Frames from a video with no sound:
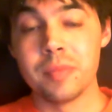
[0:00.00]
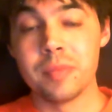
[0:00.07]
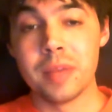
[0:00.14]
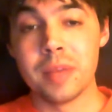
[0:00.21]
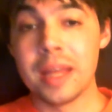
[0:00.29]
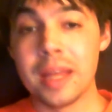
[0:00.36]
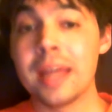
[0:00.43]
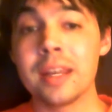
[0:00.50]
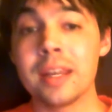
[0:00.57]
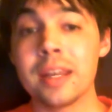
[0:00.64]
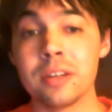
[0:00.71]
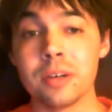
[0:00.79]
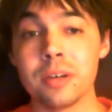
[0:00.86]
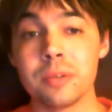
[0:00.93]

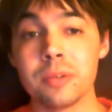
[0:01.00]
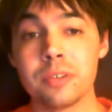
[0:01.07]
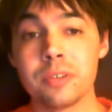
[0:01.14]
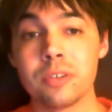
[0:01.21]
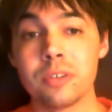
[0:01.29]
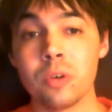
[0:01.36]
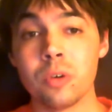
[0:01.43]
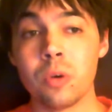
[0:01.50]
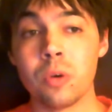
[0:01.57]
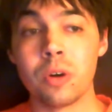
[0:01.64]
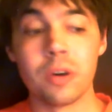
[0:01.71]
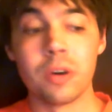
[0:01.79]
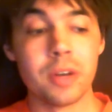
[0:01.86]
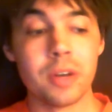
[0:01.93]
anecdotes,
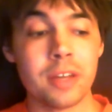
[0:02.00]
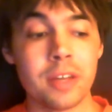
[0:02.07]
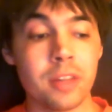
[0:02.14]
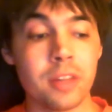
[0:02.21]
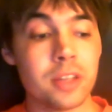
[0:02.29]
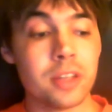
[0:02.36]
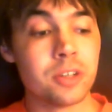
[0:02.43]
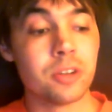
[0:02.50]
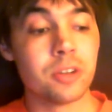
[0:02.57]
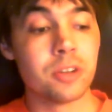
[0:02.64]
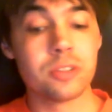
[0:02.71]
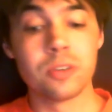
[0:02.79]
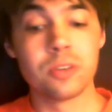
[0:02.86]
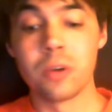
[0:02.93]
or unless your
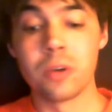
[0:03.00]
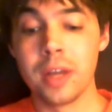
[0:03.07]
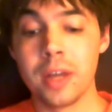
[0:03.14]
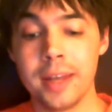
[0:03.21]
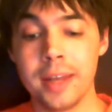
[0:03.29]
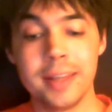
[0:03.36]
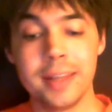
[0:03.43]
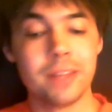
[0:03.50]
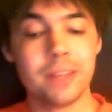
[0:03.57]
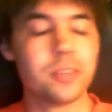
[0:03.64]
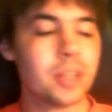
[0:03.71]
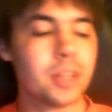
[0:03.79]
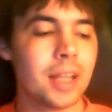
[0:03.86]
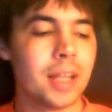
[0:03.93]
historian gives
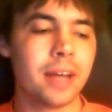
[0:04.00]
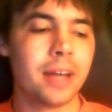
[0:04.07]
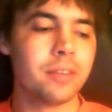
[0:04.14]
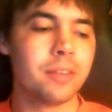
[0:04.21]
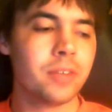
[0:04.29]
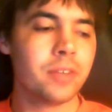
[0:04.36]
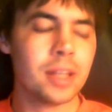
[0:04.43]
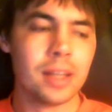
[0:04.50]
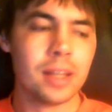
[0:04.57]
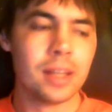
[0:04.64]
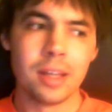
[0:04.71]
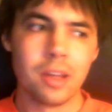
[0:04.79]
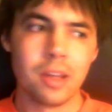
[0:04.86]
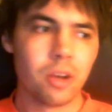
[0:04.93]
a lot of
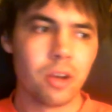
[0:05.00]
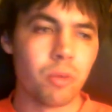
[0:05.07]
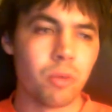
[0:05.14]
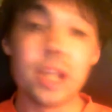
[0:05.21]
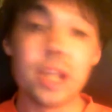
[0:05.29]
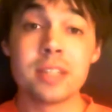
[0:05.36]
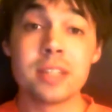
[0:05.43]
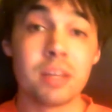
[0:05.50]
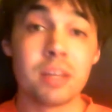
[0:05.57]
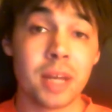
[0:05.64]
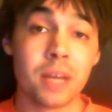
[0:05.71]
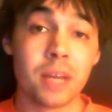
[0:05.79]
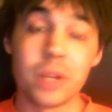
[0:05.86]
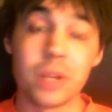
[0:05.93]
reasoning
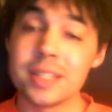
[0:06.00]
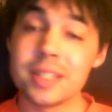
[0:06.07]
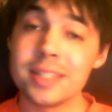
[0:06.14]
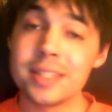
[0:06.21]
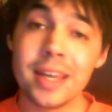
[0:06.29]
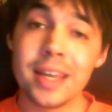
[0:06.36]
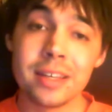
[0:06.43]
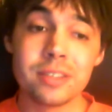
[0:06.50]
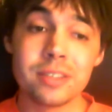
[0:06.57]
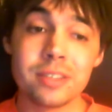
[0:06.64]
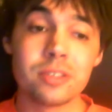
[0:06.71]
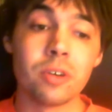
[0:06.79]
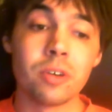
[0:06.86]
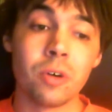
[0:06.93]
behind what he
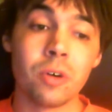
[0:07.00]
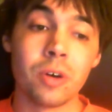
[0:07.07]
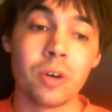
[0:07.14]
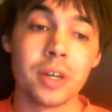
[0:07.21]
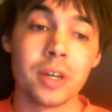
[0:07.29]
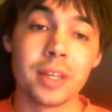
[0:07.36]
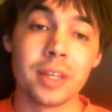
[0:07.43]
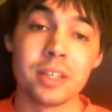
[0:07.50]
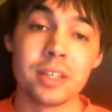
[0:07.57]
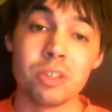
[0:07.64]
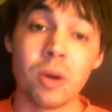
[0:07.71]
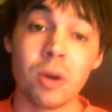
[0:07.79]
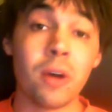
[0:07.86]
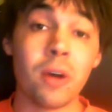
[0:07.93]
says, or unless
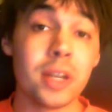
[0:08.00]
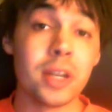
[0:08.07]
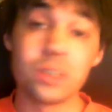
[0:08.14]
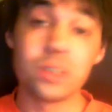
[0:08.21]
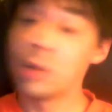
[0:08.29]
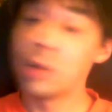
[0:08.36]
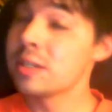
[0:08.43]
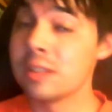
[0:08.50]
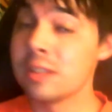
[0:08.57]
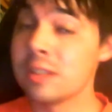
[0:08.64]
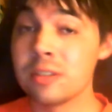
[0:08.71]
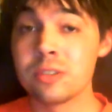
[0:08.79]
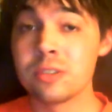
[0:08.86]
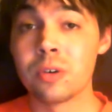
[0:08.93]
you already trust the
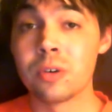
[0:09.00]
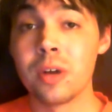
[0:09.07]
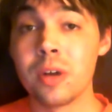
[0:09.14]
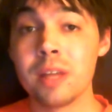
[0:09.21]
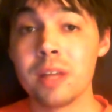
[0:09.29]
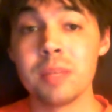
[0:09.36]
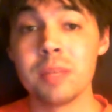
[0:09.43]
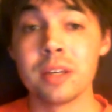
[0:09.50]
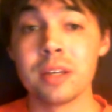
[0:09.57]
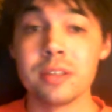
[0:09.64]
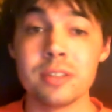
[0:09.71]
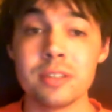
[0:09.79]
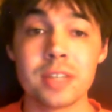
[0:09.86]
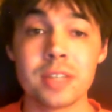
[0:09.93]
historian because
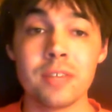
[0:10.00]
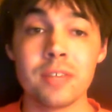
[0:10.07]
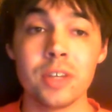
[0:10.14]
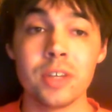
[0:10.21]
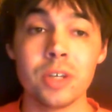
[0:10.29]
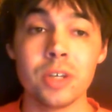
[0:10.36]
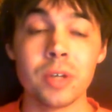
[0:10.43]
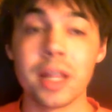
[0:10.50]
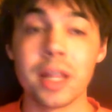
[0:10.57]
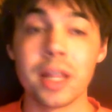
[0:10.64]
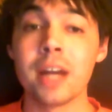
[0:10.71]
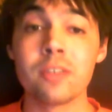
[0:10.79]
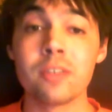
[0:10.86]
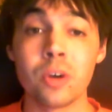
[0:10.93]
he's given you a
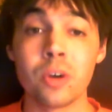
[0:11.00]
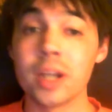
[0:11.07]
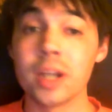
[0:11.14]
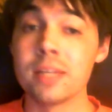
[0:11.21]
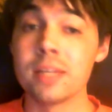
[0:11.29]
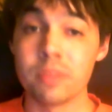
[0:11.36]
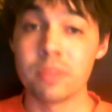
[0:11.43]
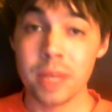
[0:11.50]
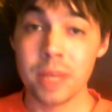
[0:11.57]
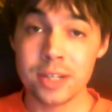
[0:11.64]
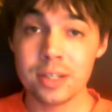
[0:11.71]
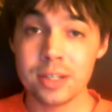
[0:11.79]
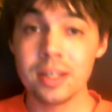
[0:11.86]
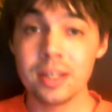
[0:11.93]
lot of correct
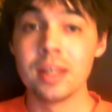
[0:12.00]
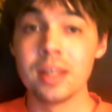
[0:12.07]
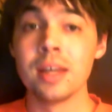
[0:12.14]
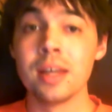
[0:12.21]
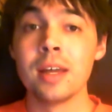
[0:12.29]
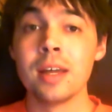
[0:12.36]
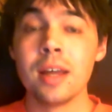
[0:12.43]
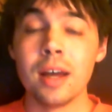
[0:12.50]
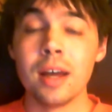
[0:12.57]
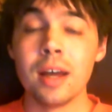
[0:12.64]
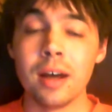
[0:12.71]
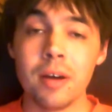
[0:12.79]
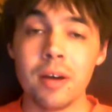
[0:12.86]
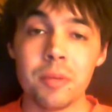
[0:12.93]
information,
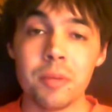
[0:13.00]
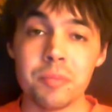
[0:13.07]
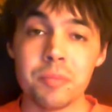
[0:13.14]
and